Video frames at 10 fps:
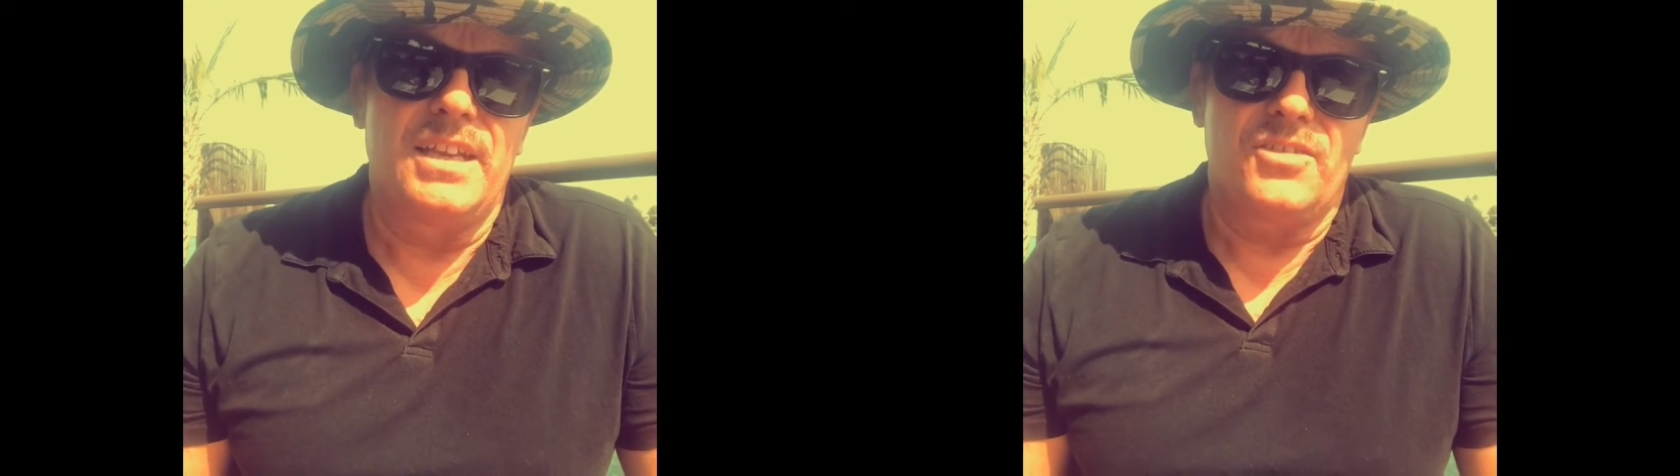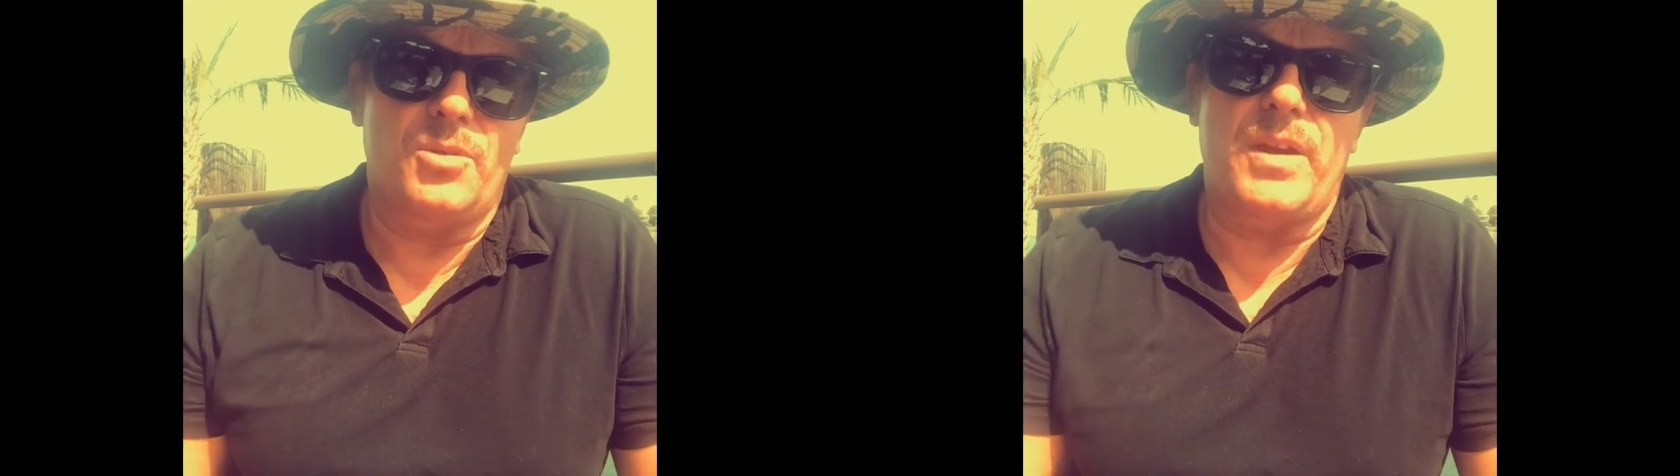
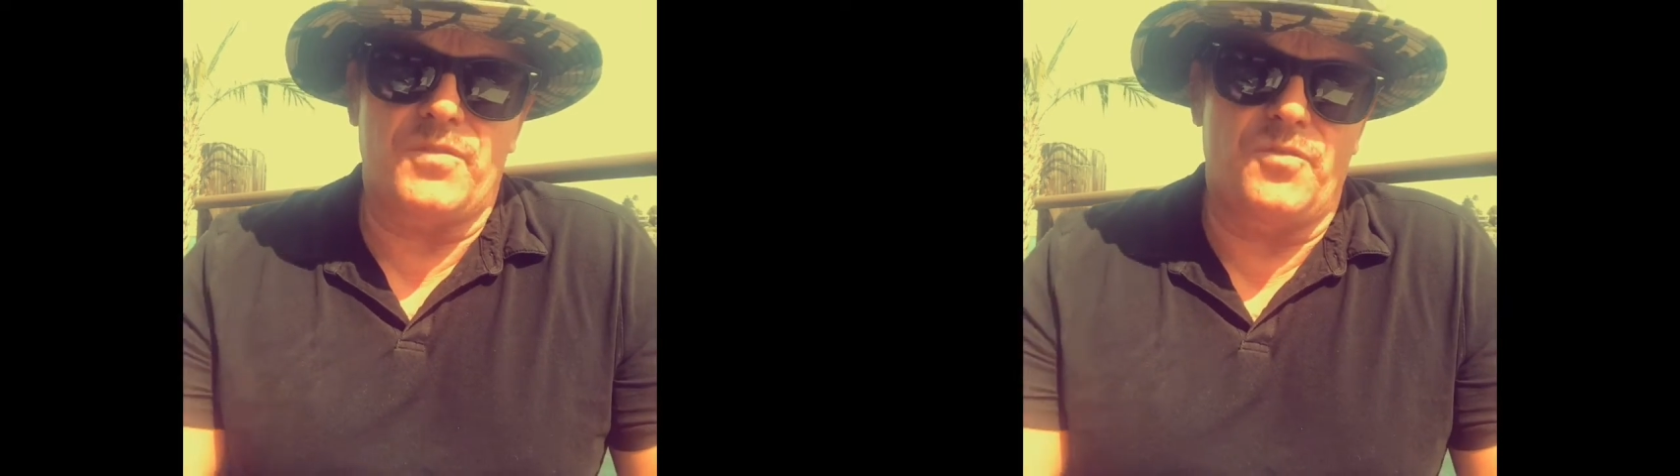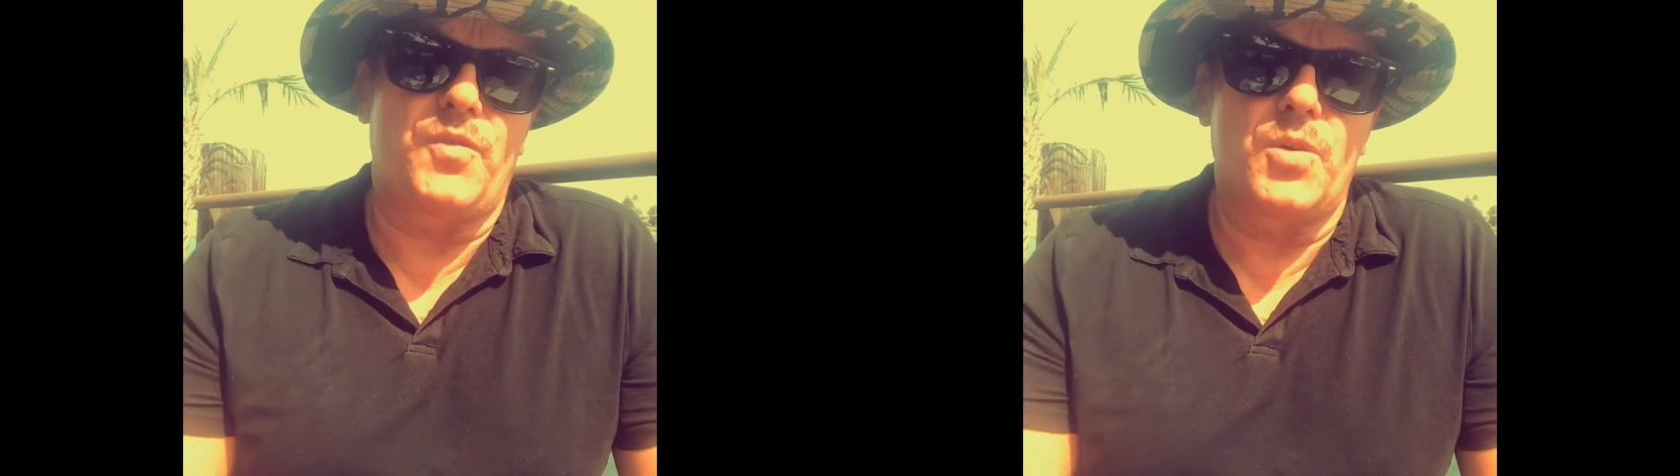So we have
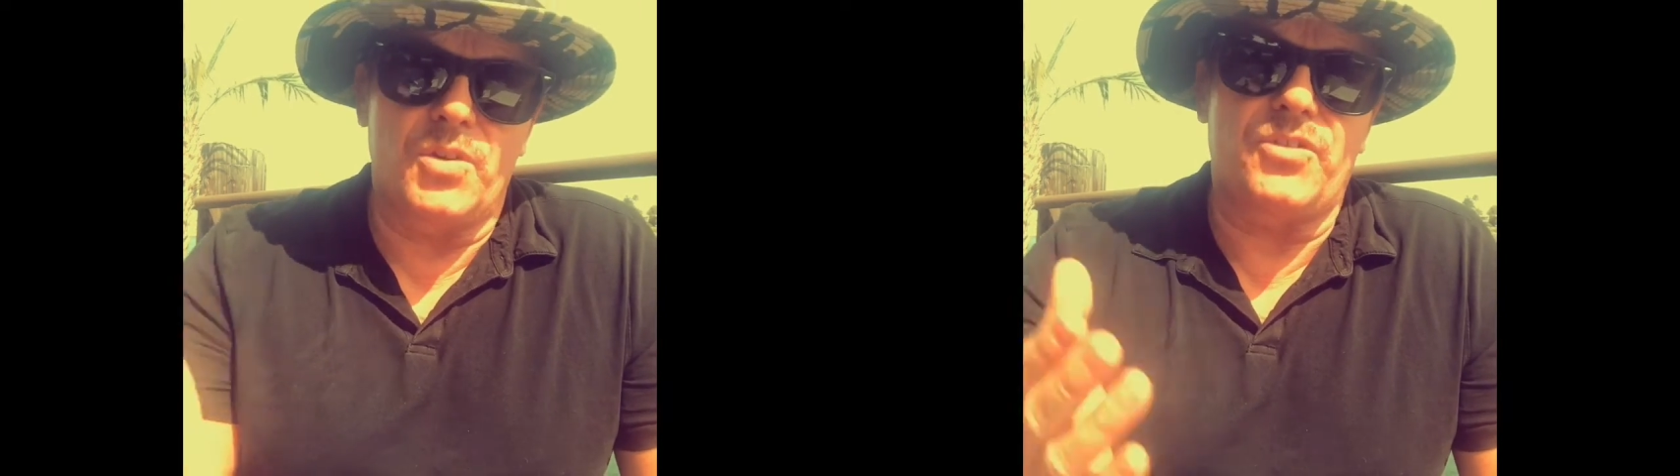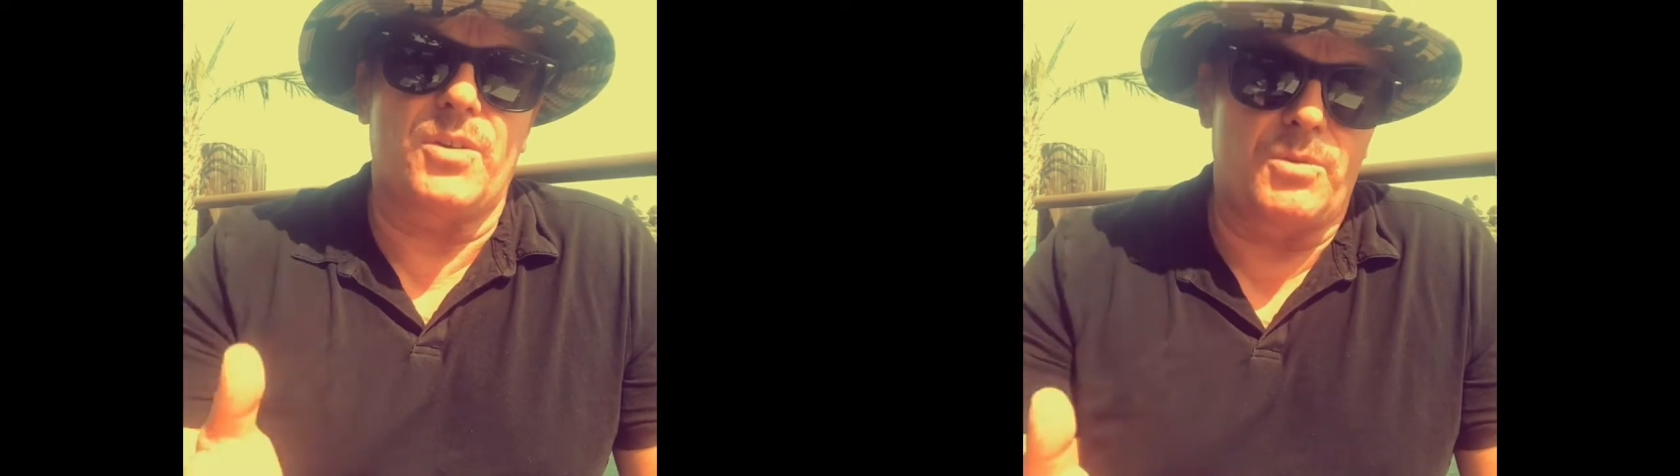to
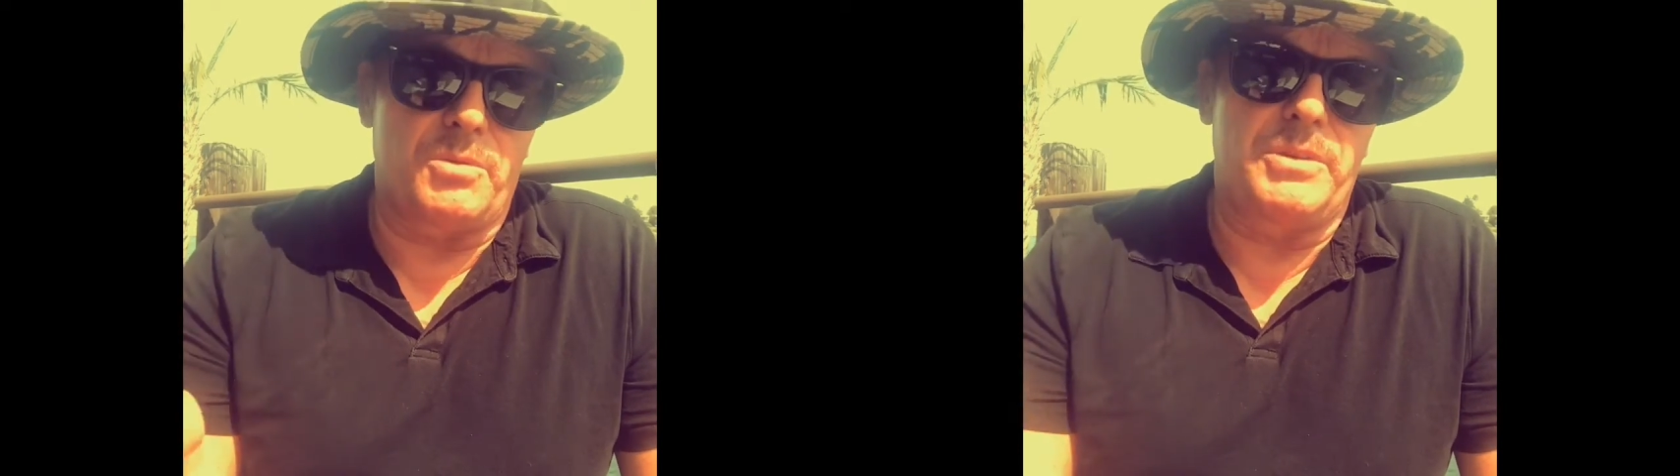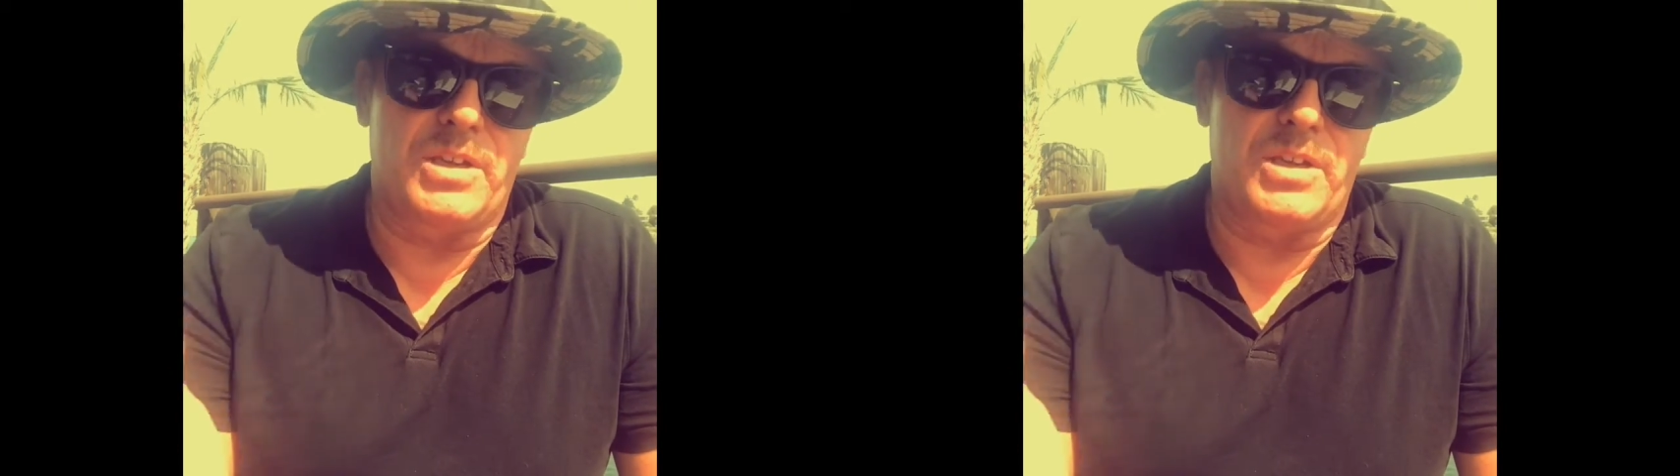focus on what we